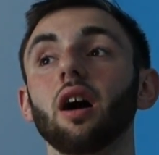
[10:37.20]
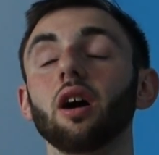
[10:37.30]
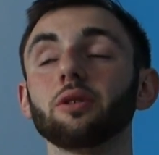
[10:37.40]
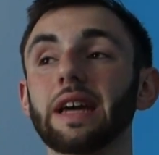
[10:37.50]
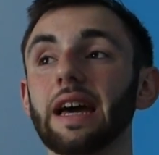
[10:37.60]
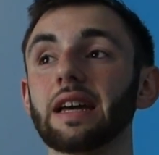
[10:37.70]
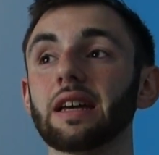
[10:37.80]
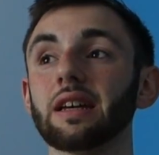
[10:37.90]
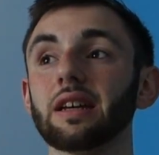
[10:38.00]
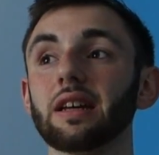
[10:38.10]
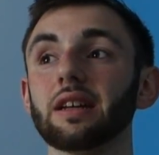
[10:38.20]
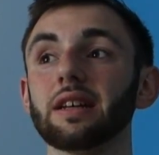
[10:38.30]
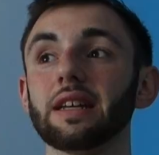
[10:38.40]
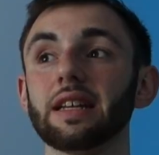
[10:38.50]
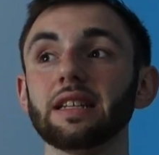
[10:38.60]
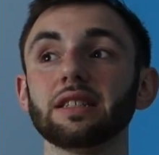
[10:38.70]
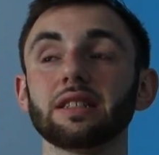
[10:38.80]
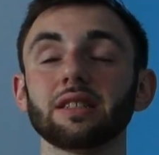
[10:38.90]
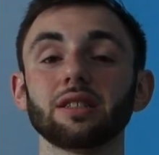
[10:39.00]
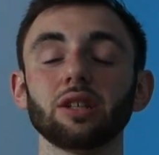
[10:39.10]
okay, he's
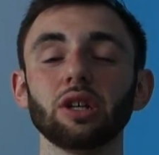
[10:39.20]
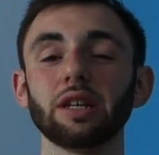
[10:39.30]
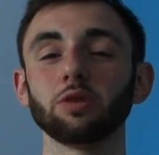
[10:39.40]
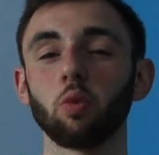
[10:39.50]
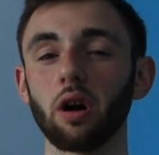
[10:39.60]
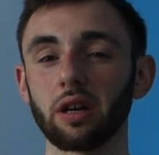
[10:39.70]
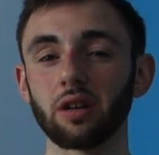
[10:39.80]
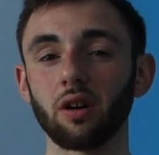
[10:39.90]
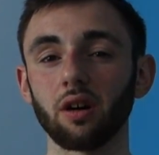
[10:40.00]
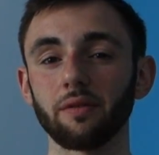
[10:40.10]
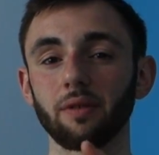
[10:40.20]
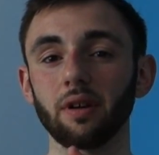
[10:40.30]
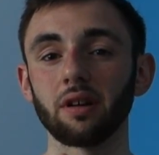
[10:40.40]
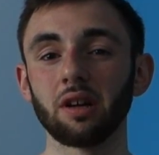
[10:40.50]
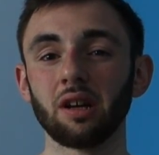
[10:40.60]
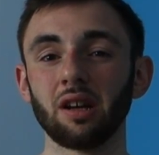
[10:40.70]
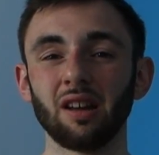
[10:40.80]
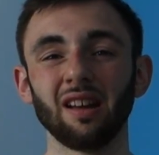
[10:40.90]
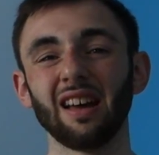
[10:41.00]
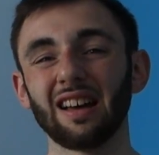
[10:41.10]
working hard for it,
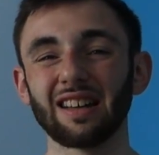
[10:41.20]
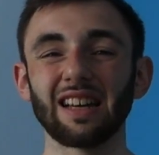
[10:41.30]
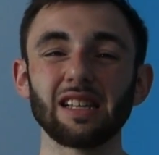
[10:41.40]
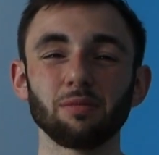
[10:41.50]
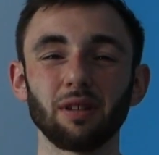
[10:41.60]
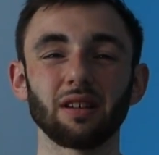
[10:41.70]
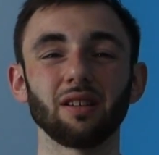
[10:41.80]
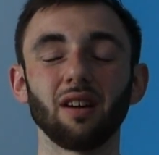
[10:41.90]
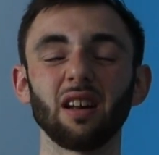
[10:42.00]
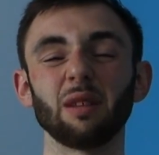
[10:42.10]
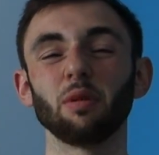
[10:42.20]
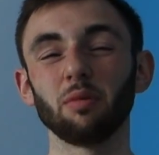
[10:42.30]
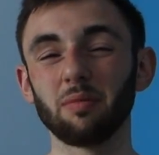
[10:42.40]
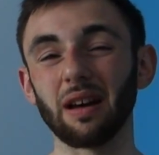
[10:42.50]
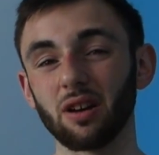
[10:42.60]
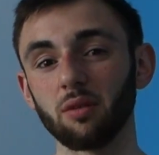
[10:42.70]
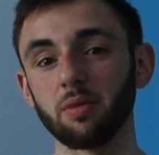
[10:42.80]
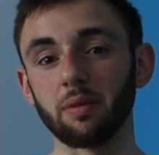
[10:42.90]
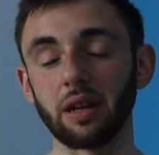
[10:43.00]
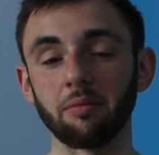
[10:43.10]
okay, he's working hard, I probably better
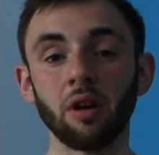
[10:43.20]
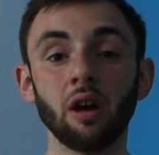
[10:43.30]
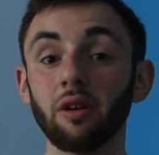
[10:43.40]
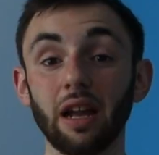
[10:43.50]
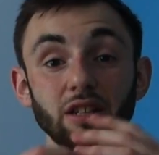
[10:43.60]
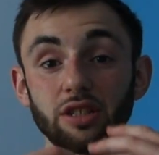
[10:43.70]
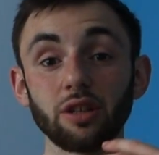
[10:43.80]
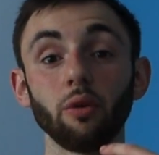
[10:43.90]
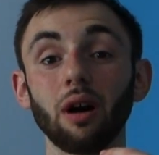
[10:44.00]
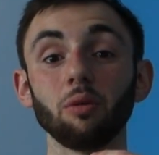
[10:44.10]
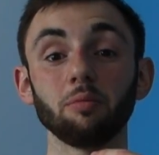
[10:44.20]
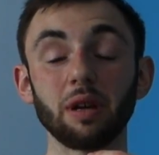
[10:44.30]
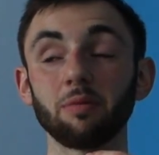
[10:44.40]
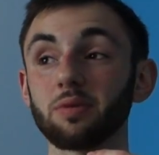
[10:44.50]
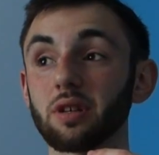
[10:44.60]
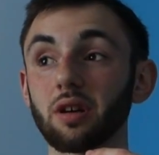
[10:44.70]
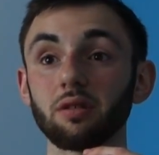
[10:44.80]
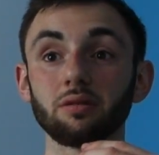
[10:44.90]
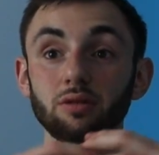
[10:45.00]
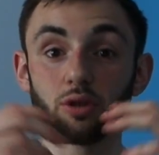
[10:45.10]
compliment him. But actually, no, I want people to
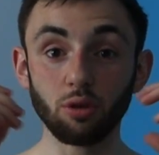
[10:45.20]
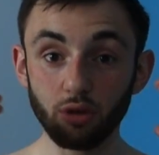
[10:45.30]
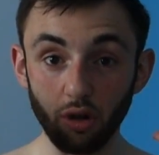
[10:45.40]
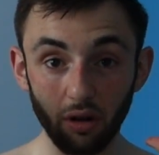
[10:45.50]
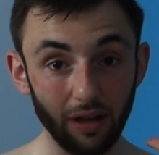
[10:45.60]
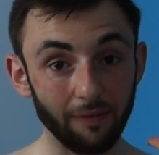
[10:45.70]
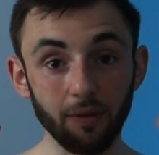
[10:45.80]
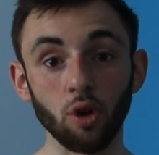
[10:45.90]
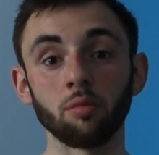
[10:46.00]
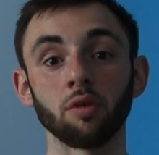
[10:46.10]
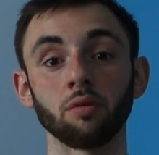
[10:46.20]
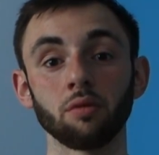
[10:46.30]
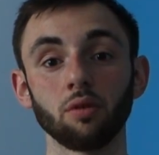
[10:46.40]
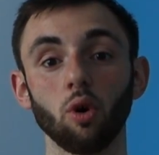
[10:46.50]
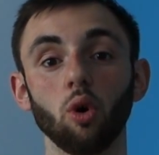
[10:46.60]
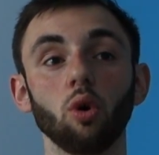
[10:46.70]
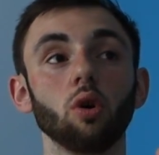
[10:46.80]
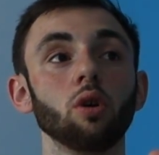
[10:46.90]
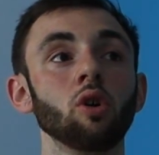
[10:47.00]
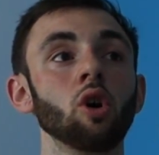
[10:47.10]
go, dude, you're looking phenomenal,
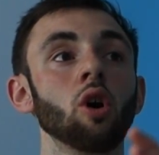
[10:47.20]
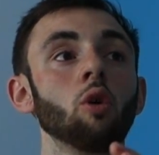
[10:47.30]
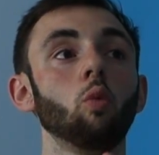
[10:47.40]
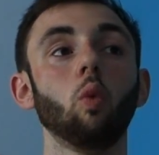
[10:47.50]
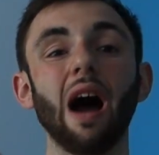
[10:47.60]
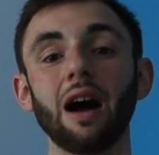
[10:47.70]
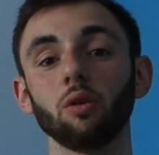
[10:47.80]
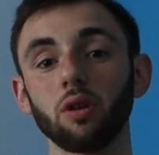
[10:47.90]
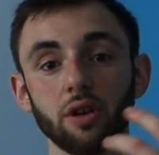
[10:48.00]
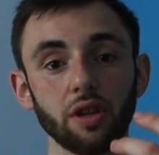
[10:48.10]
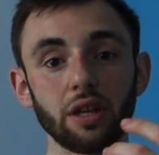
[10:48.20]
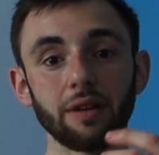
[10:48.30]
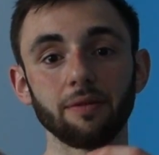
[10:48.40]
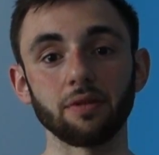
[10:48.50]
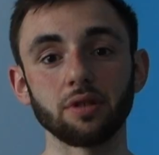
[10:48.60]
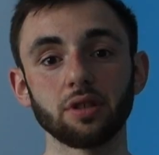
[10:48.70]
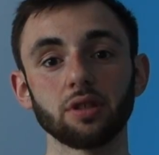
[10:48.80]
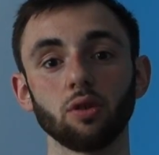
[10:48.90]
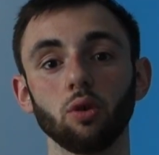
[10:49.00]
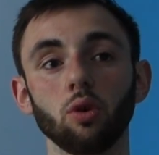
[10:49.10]
or wow, look at the
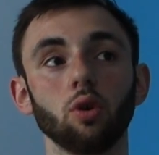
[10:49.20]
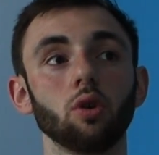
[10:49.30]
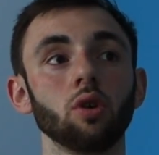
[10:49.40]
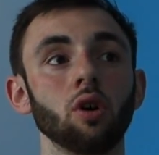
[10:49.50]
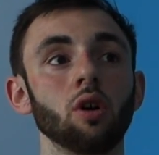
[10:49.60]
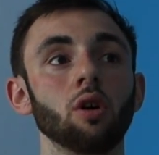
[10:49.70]
difference, or